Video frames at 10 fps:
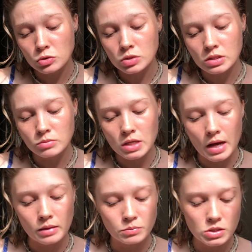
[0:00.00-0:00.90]

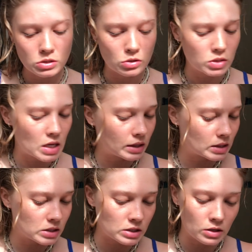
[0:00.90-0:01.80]
sometimes. Don't take
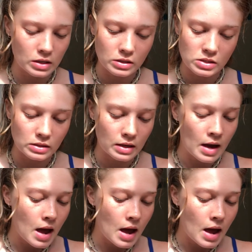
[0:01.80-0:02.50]
this seriously.